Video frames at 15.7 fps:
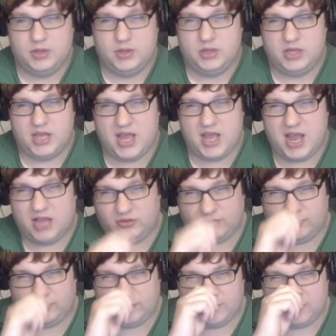Yeah, I just
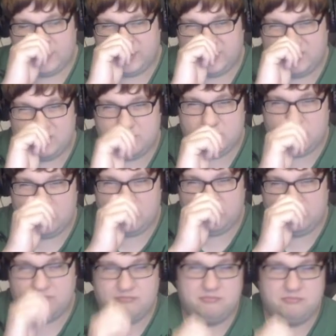feel like in the mood
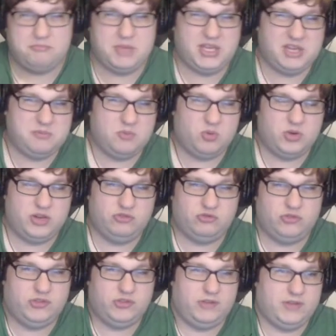making more
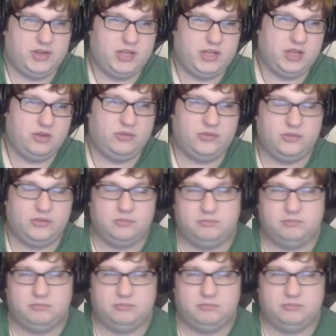interesting videos.